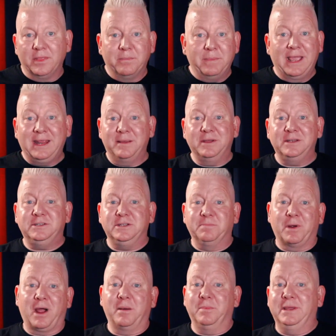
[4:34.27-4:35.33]
the main image, you
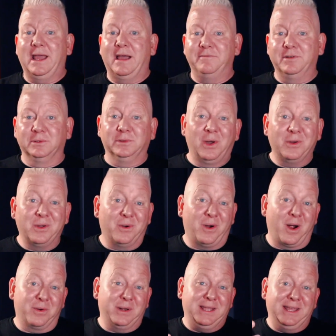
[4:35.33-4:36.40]
probably have your logo
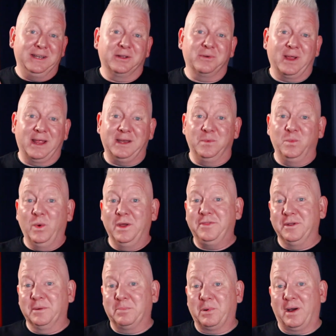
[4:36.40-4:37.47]
already integrated with
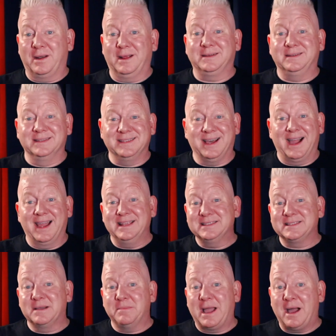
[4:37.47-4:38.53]
your product design
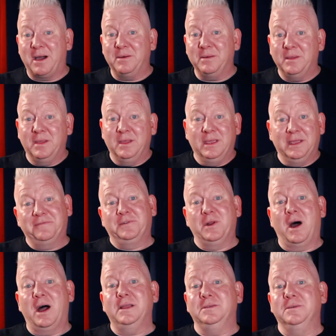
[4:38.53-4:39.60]
somehow. If
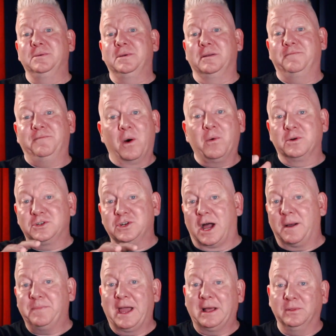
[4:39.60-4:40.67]
not, you can
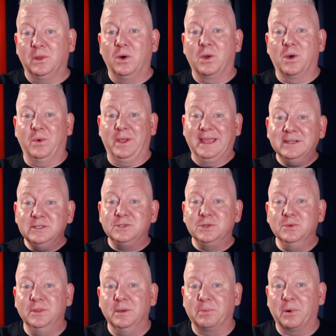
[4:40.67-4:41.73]
Photoshop that logo
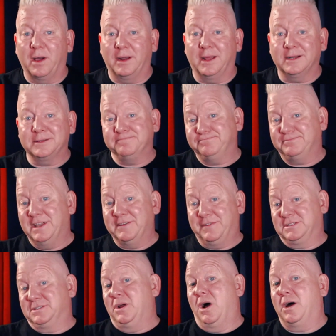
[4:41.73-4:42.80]
into the product. If
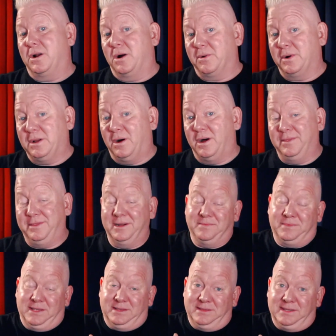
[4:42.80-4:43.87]
it's not already on there,
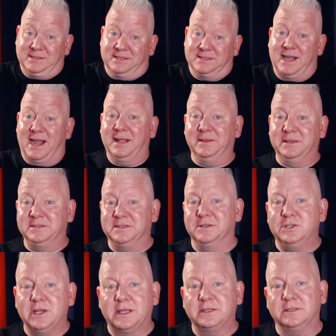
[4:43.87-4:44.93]
then this is highly
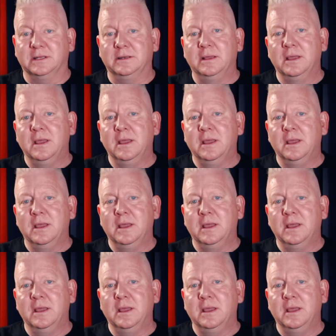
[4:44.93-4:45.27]
suggested.